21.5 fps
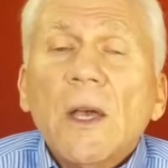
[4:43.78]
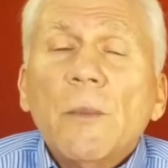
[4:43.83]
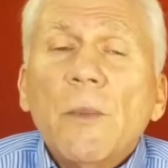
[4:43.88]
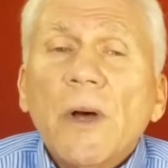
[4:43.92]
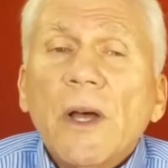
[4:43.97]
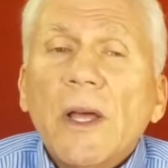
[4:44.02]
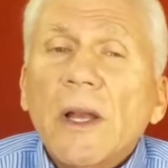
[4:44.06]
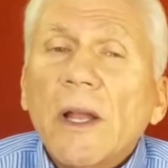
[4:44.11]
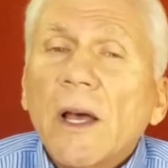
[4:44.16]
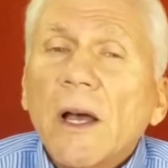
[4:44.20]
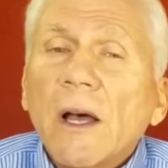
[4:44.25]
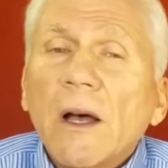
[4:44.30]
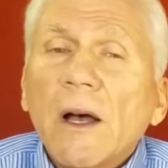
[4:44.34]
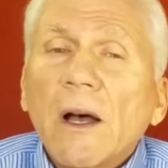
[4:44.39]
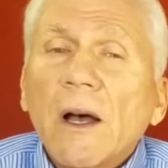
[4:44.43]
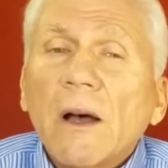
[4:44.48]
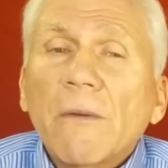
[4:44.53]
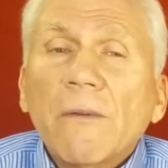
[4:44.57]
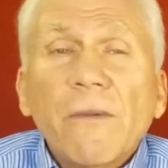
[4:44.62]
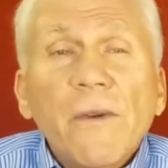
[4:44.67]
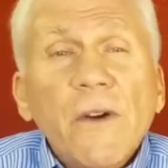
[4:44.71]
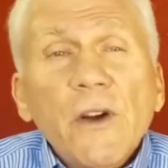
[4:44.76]
But
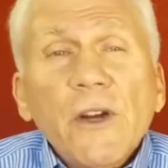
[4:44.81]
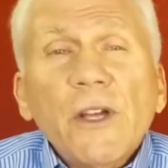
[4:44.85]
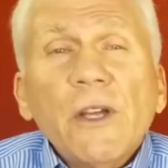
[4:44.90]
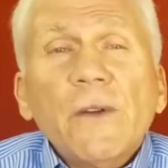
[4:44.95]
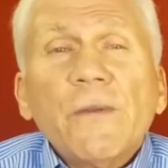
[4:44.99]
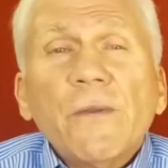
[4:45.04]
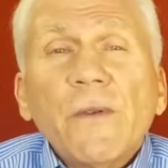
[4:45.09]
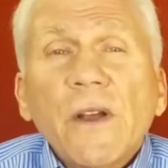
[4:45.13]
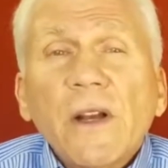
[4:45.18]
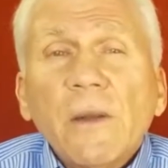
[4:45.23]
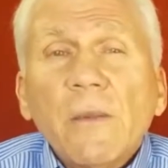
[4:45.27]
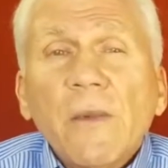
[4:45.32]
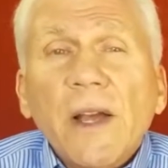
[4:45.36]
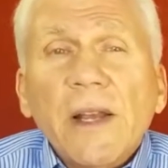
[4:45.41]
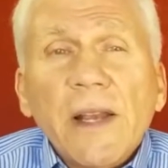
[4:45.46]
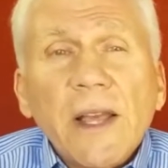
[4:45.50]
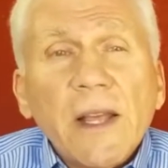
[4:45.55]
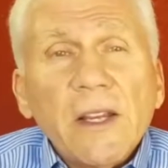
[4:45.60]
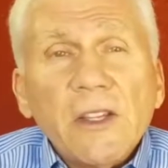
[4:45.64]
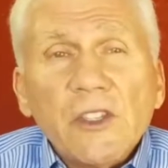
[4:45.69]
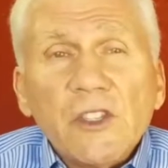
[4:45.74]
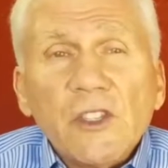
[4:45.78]
a very good friend of
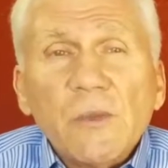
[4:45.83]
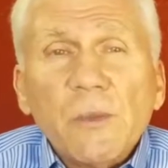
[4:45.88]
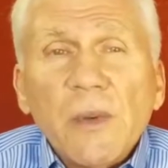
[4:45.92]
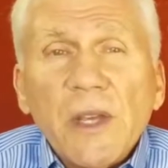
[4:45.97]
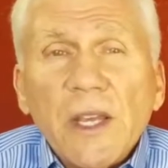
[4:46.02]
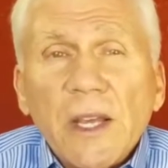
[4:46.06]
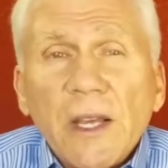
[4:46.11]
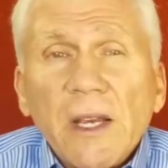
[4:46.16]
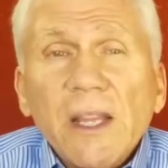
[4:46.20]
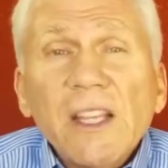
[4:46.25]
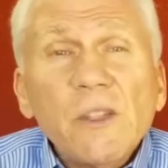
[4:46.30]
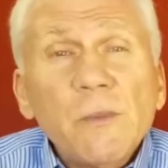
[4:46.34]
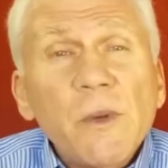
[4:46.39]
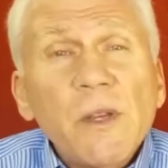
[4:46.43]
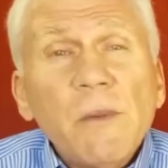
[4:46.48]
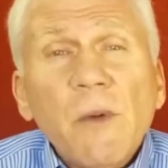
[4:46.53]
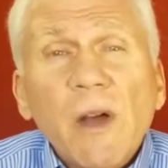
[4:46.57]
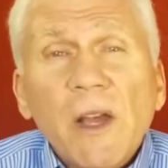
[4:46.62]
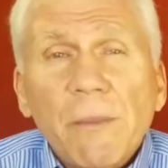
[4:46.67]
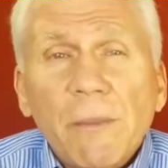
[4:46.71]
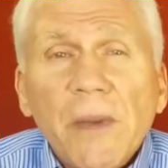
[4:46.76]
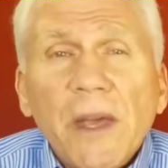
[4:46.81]
mine, Eddie Speed, he's been
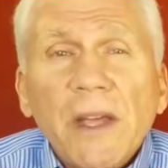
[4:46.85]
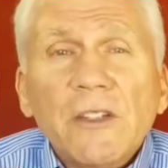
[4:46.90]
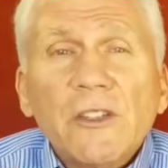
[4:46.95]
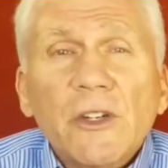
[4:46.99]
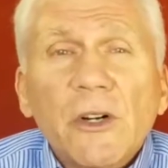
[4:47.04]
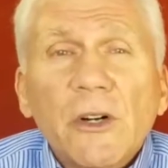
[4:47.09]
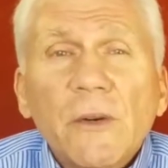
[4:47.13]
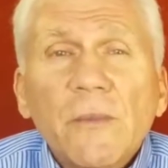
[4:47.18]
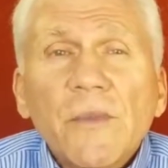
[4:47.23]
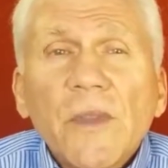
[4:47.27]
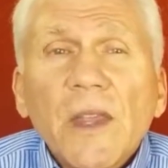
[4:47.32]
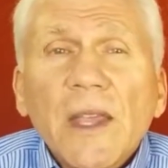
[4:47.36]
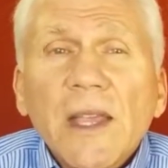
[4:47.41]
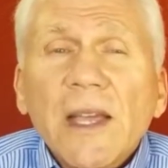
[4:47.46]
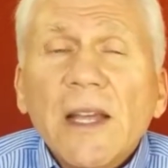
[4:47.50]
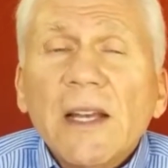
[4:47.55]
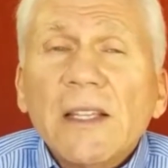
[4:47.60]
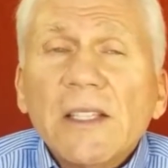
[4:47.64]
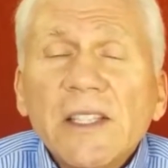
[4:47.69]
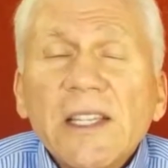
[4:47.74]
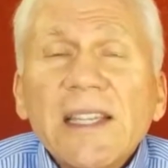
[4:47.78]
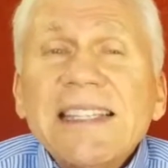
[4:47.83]
my mentor.
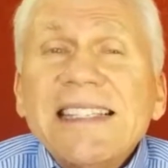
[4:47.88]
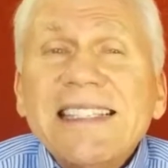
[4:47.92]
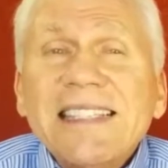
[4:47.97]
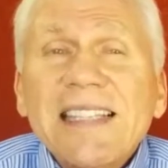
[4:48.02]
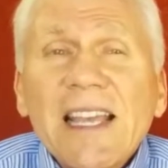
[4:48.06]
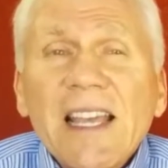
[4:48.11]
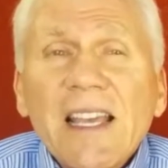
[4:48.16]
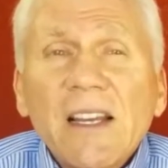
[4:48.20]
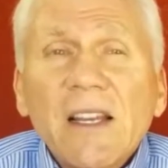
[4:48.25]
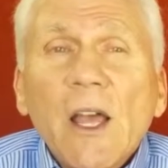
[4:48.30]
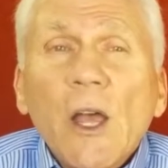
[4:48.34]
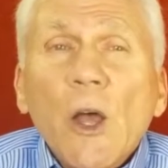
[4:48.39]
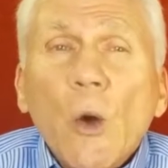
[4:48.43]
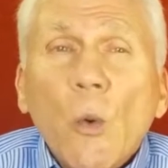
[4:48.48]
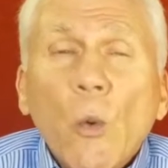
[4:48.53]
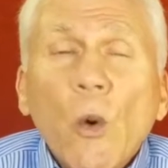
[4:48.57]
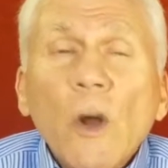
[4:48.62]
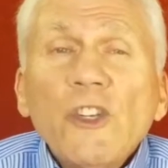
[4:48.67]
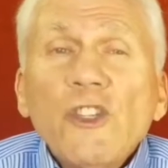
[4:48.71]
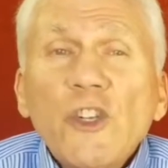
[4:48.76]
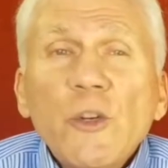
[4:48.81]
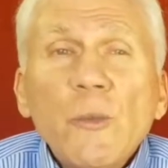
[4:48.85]
And as he said,
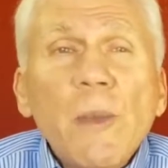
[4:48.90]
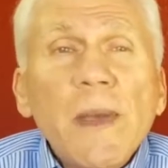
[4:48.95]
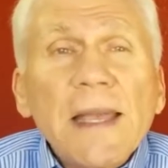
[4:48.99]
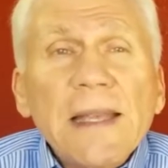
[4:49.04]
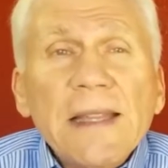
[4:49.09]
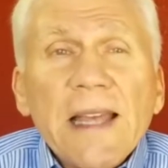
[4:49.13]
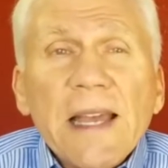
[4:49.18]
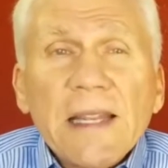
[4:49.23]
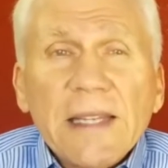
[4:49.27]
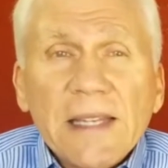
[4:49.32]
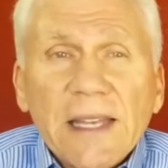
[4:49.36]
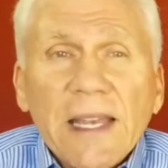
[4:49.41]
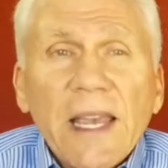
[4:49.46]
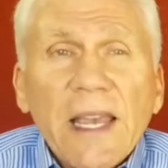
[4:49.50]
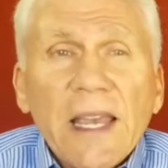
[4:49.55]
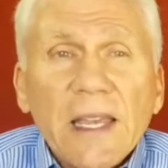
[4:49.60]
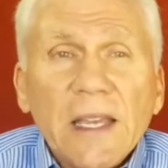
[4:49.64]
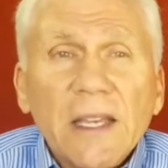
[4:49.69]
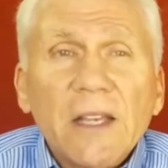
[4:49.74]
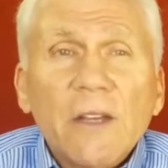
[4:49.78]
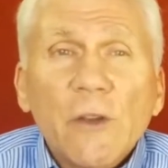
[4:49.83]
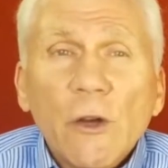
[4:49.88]
once you bake that
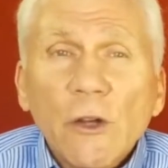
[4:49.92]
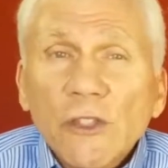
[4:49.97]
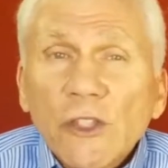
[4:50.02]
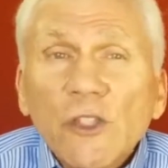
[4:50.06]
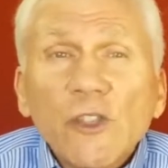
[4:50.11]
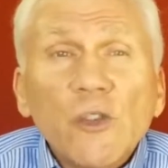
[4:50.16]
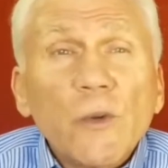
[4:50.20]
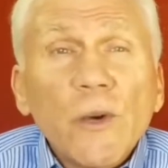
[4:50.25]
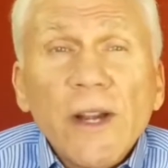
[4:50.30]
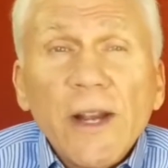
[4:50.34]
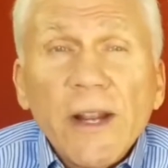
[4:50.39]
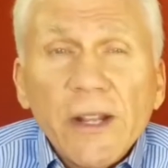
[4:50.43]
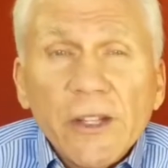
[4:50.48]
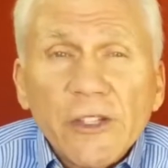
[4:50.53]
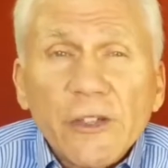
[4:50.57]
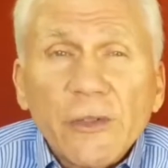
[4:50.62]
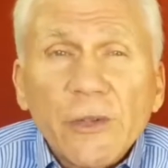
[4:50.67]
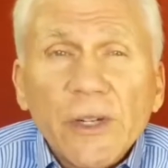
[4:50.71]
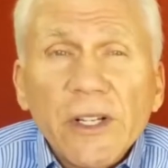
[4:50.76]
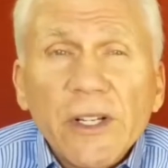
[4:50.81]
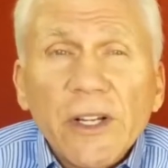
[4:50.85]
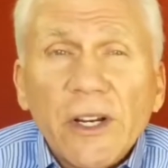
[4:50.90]
cake, those ingredients
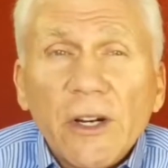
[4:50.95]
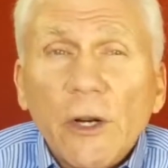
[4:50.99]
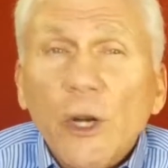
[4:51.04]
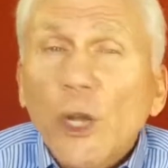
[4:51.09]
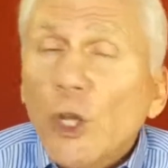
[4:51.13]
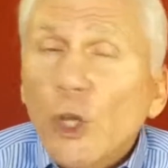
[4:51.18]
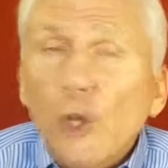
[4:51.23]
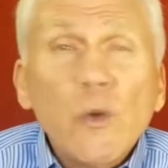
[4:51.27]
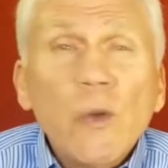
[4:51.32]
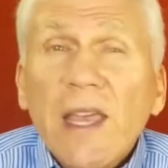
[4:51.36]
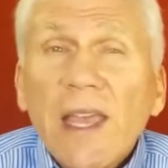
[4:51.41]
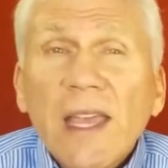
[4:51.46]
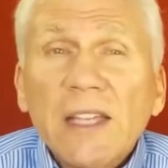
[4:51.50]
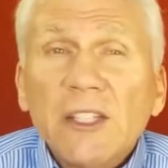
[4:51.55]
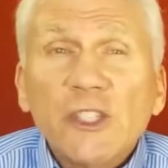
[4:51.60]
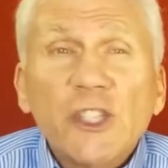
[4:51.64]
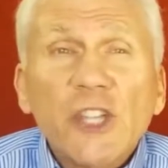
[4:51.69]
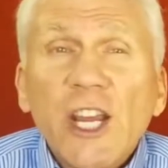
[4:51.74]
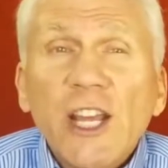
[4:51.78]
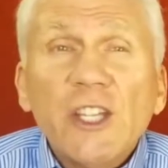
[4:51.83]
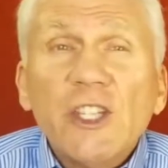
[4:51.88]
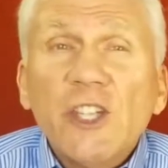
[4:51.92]
are in there. You can't
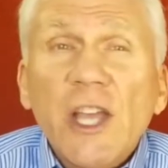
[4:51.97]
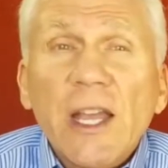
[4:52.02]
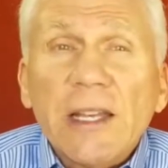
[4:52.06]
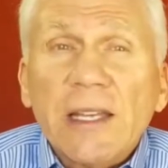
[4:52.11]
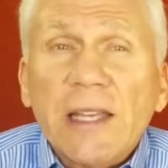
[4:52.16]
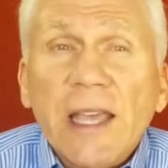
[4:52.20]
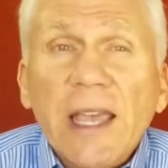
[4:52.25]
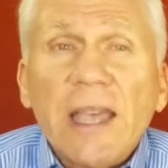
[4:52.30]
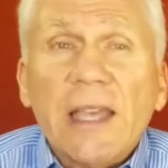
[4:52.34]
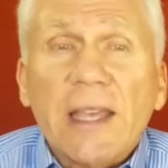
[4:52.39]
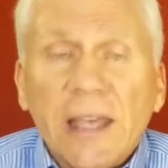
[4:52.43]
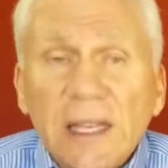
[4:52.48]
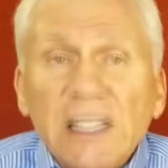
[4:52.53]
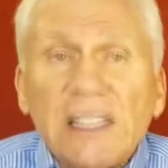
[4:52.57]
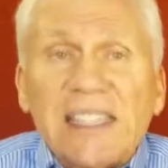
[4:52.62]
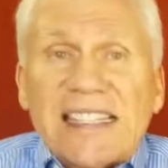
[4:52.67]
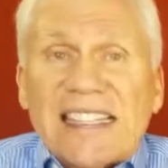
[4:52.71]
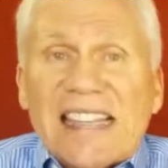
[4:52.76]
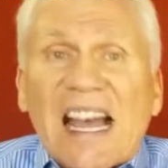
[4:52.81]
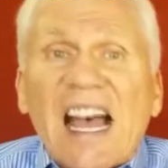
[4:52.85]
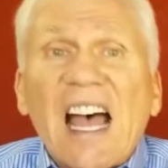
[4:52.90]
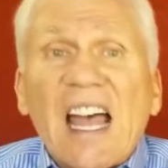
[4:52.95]
change that cake. It's
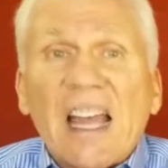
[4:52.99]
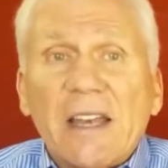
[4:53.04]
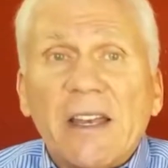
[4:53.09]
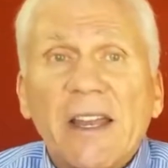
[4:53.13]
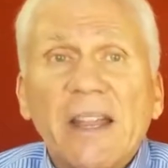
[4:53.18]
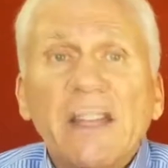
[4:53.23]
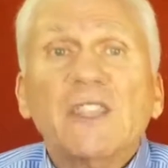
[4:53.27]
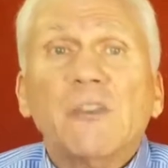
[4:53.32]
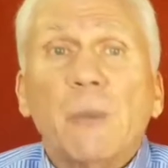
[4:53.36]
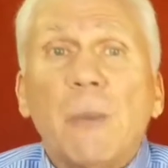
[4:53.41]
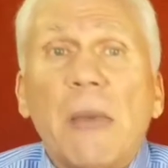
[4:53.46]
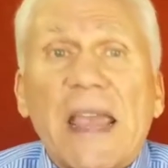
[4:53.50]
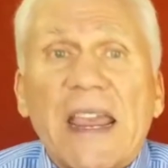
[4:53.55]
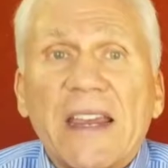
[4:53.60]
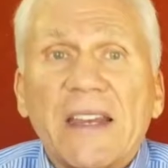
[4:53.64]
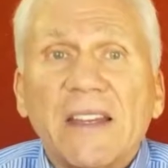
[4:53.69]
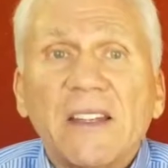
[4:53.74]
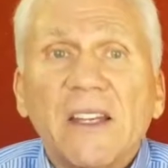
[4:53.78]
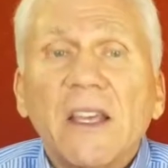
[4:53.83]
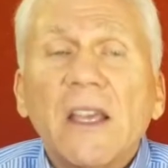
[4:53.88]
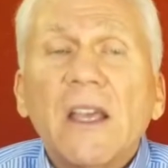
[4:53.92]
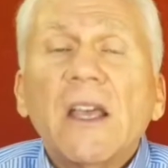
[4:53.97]
done. It's
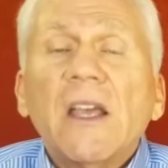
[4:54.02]
baked.